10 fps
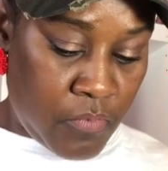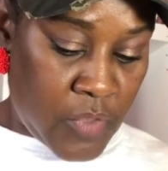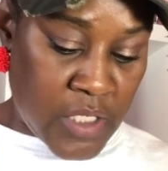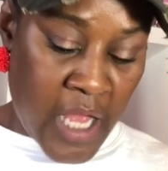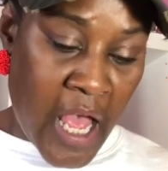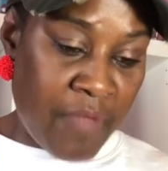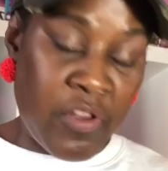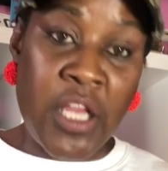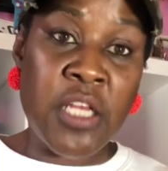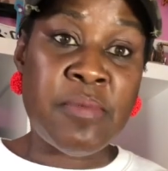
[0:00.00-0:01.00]
because I have
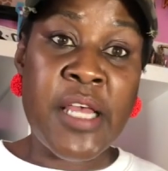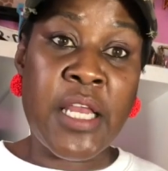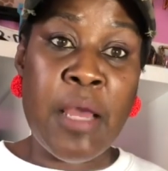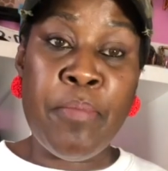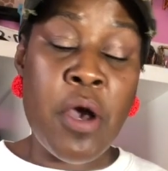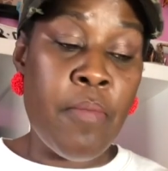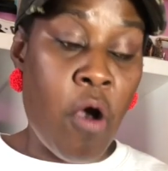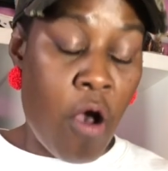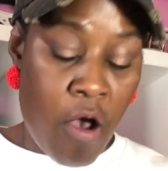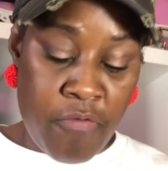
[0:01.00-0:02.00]
to end up taking that pump
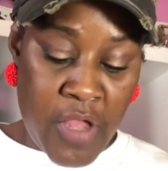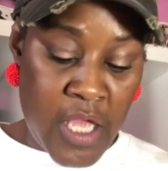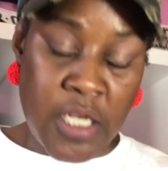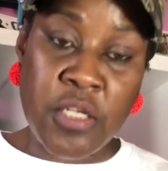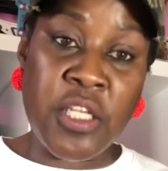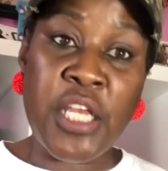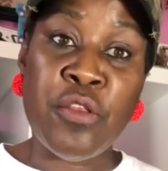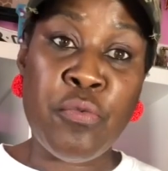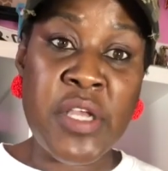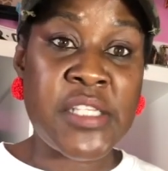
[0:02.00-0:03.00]
off and
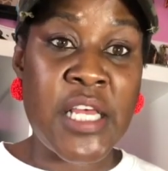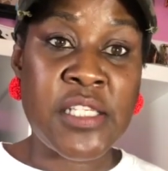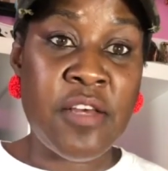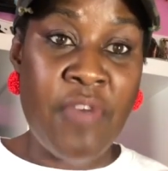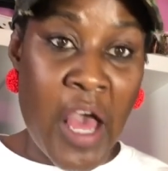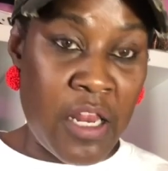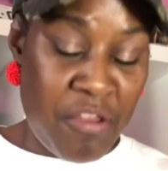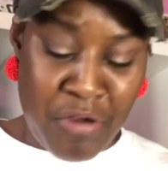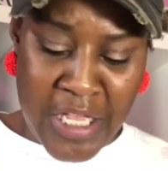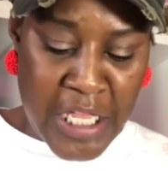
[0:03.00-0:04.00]
getting the rest of that stuff out of
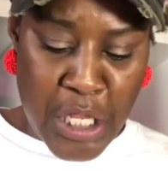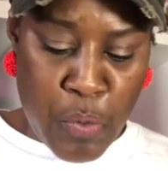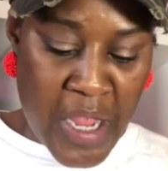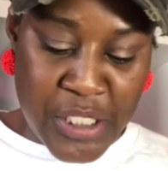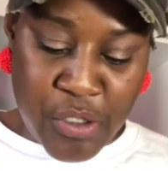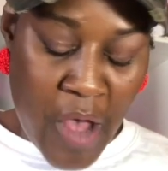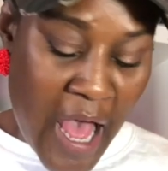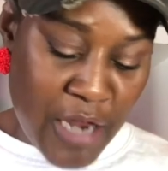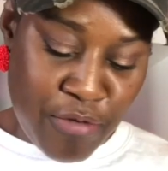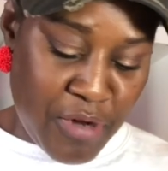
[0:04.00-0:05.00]
there anyway. So
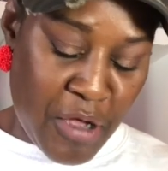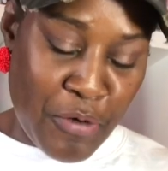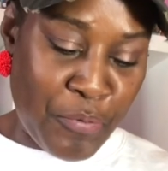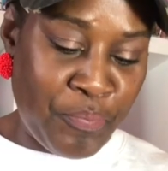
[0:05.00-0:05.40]
I don't know.